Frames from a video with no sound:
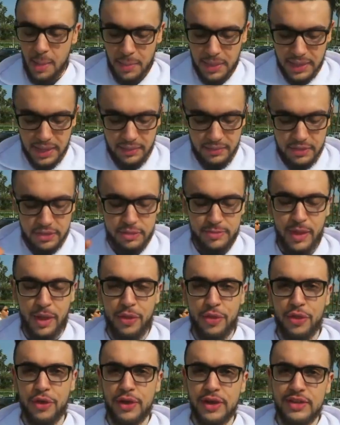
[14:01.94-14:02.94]
I'm gonna give this
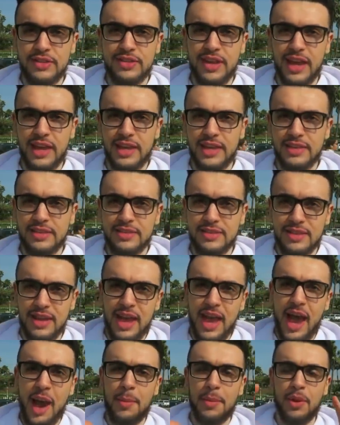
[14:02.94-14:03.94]
about thirty seconds.
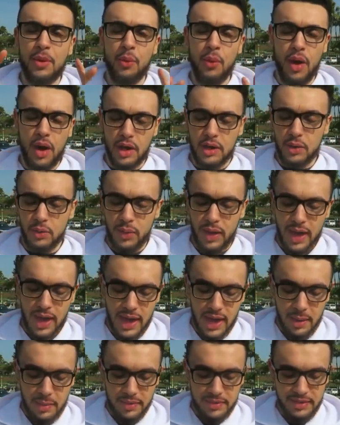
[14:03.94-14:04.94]
I'm gonna walk
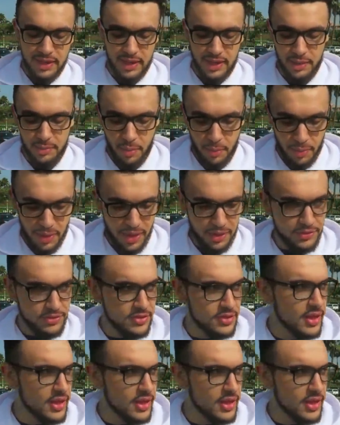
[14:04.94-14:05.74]
away. I'm gonna take a couple breaths.